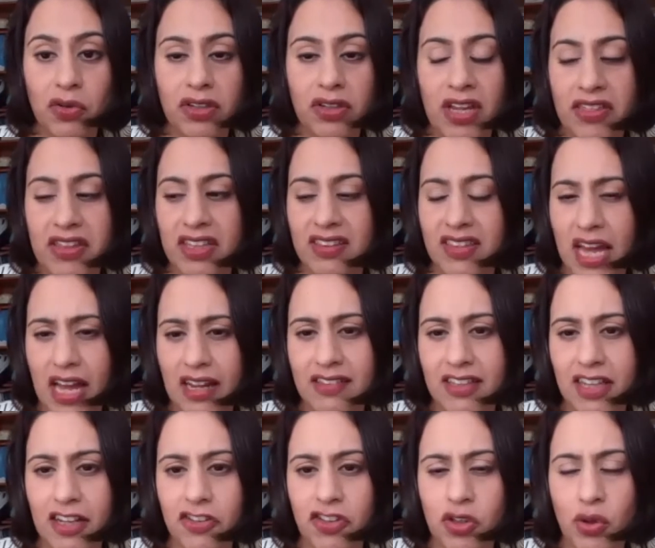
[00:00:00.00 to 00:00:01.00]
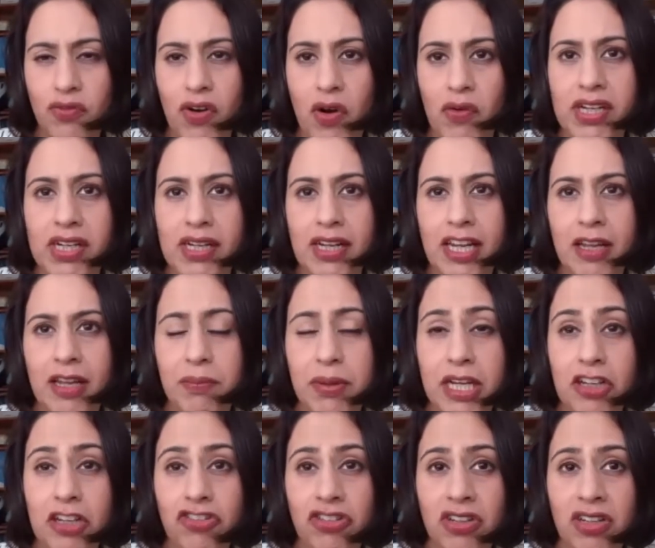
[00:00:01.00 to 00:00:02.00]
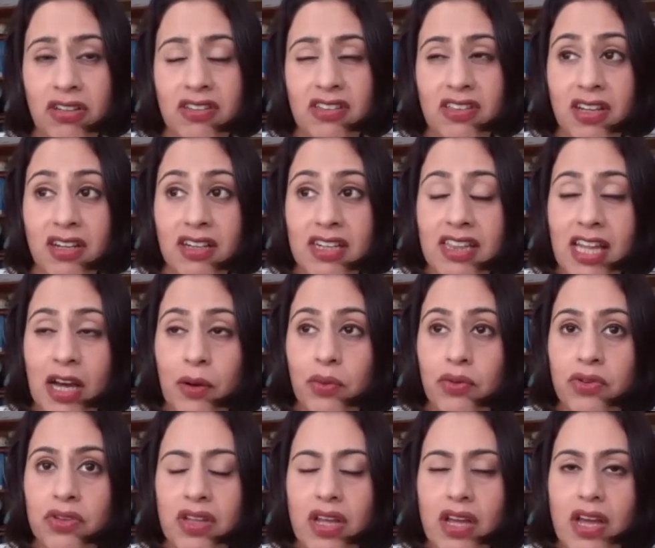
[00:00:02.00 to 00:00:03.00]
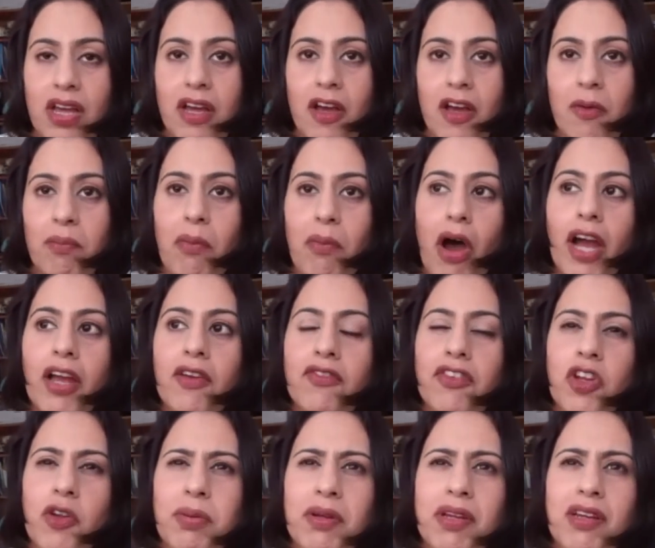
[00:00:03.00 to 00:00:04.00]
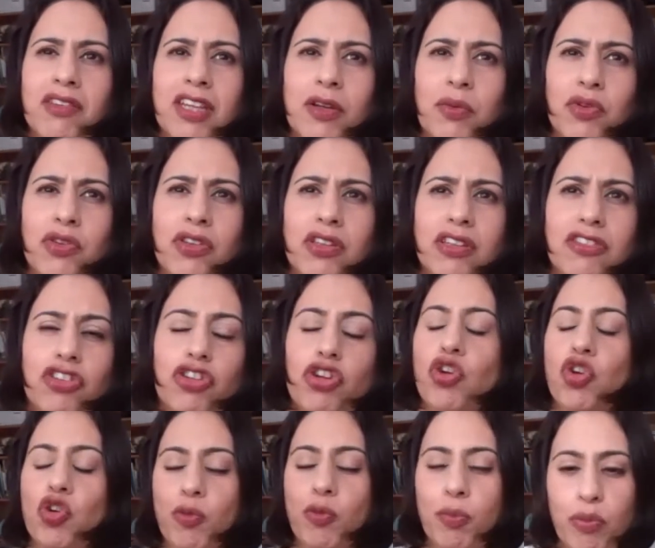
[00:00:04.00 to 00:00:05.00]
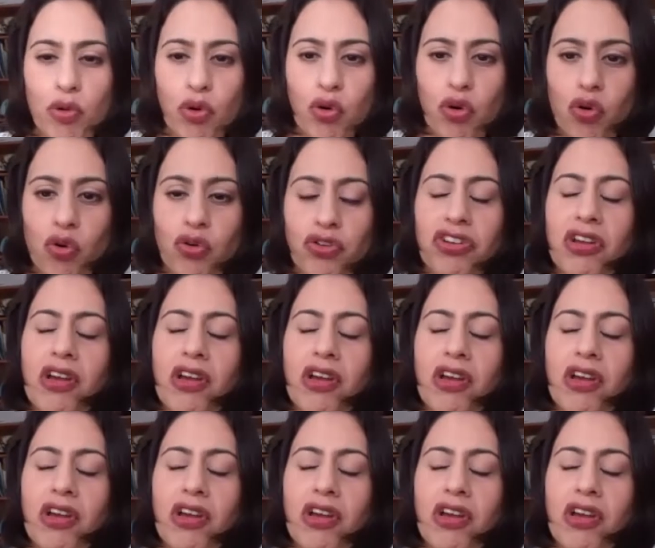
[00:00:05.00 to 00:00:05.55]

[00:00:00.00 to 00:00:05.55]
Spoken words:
And I think that tells you a very clear picture. And certainly that was my view, because it was too broad.